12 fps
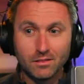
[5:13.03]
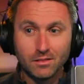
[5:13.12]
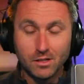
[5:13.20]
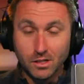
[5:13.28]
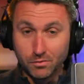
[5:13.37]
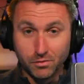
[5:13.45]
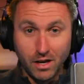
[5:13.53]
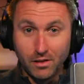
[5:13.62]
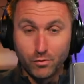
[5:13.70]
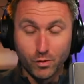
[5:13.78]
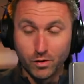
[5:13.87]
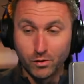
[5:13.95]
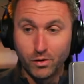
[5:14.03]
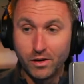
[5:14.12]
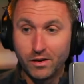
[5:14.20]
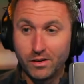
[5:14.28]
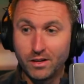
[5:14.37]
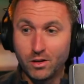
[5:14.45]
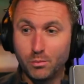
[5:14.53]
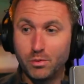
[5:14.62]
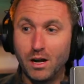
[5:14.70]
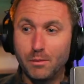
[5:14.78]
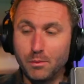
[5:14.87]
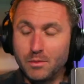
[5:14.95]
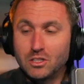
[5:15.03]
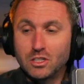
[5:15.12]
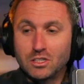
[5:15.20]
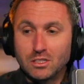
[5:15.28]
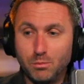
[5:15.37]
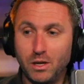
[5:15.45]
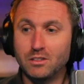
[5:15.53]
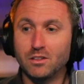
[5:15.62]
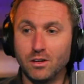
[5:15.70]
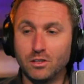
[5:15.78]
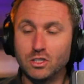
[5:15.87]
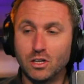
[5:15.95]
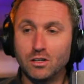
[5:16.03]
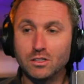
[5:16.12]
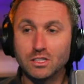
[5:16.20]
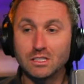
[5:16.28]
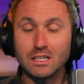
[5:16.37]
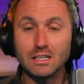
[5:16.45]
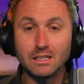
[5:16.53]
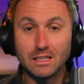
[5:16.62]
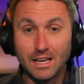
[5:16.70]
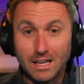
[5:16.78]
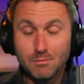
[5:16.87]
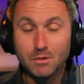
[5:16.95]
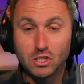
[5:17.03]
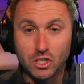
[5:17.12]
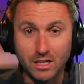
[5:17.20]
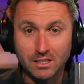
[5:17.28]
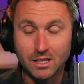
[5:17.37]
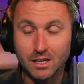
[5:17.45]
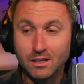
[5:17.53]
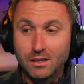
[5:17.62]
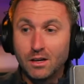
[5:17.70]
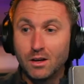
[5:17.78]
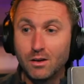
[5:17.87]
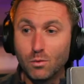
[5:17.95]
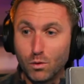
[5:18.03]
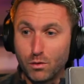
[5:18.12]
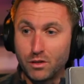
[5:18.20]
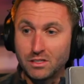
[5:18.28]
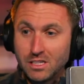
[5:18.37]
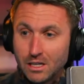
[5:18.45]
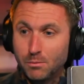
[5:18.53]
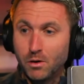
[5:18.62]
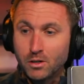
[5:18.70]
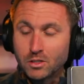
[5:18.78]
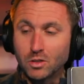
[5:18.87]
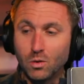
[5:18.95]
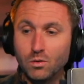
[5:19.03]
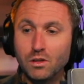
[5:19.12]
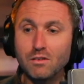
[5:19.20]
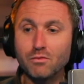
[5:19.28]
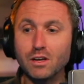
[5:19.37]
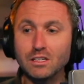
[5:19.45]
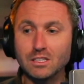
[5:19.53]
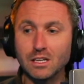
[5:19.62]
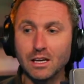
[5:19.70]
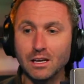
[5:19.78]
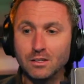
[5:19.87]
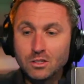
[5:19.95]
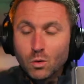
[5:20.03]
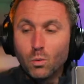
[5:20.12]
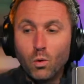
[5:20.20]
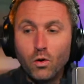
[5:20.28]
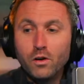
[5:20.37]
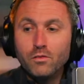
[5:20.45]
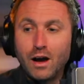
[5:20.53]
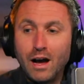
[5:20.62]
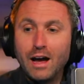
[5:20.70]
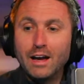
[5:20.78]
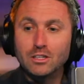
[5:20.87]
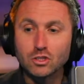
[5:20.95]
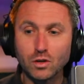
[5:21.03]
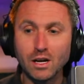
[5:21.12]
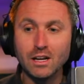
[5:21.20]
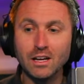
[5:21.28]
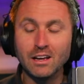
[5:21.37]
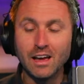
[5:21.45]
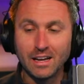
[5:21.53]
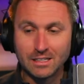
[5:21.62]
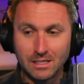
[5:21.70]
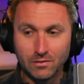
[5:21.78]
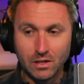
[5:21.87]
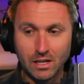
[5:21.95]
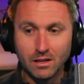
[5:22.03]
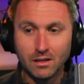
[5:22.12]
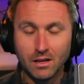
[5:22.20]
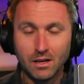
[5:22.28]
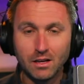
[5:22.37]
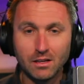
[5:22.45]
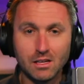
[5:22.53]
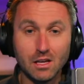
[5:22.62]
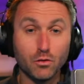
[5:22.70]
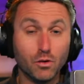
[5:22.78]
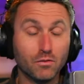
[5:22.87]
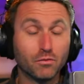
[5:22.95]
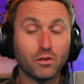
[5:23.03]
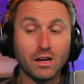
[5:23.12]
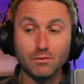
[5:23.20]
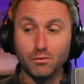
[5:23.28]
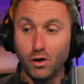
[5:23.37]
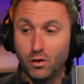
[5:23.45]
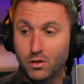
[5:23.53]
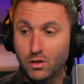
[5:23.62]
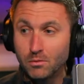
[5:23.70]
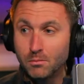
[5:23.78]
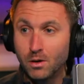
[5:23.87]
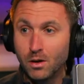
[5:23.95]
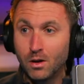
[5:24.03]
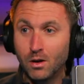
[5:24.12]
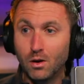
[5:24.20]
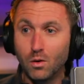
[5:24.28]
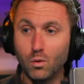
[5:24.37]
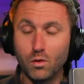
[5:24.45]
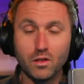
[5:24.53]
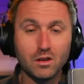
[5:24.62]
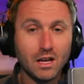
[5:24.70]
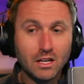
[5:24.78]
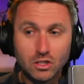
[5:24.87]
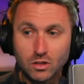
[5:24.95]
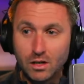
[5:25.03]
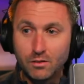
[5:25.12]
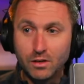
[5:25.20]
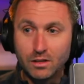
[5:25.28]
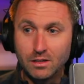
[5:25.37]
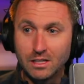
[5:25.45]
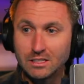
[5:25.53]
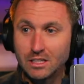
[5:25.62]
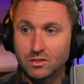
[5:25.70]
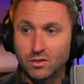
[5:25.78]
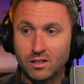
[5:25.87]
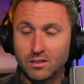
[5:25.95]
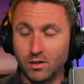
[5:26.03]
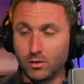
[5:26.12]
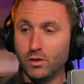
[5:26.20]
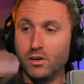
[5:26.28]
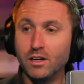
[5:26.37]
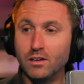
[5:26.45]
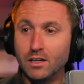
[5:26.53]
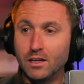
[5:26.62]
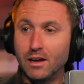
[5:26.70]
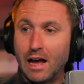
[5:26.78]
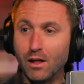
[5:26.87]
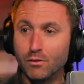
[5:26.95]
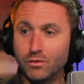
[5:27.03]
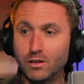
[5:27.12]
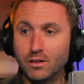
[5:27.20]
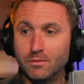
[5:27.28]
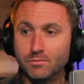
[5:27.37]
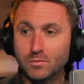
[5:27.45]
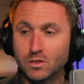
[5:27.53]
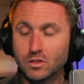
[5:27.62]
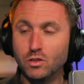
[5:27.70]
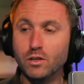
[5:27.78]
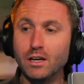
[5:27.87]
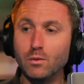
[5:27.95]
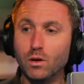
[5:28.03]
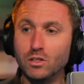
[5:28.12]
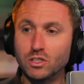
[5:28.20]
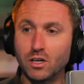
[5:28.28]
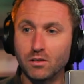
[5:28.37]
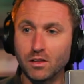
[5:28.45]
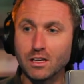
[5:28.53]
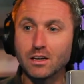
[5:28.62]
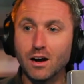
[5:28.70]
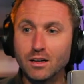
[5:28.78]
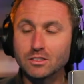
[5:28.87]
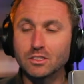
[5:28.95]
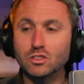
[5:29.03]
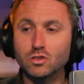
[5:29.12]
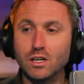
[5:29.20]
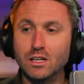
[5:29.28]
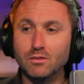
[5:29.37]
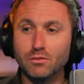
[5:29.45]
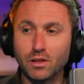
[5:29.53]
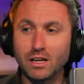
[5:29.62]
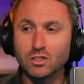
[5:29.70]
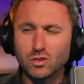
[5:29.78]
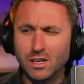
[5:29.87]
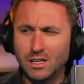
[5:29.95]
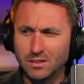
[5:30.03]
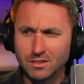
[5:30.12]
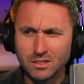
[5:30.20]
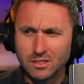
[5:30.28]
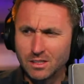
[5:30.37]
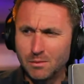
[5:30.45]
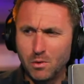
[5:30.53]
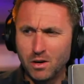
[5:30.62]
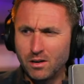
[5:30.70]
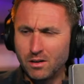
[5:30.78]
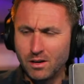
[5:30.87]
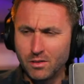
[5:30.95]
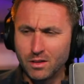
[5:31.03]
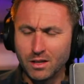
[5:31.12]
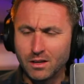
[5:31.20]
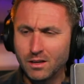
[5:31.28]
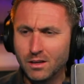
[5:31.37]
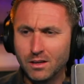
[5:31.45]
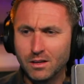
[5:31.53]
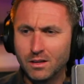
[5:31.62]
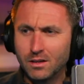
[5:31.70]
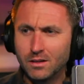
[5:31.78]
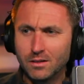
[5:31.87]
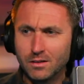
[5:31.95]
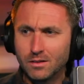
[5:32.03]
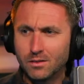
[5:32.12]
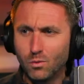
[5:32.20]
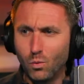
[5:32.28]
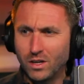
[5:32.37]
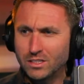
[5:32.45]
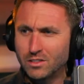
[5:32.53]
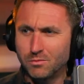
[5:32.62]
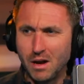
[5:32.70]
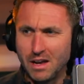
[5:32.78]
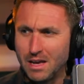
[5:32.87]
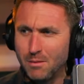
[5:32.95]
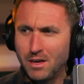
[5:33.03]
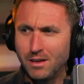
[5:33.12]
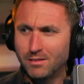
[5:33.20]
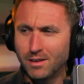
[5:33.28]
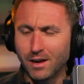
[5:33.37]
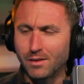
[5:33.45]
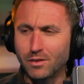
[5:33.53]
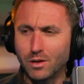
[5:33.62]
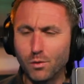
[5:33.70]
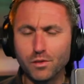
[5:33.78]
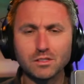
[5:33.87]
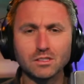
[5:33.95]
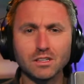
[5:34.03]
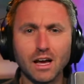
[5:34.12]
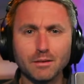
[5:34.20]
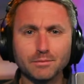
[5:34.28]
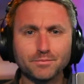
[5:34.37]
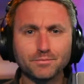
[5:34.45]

You could fly through an alert area, no problem. It's just depicted on charts in magenta with the tick marks only facing in to warn of high training activity, either in flight volume or in the nature of it. It says right there, alert area, Alpha 291 Charlie, concentrated flight training. This is somewhere, I think, west of Miami. I don't even know where this is at.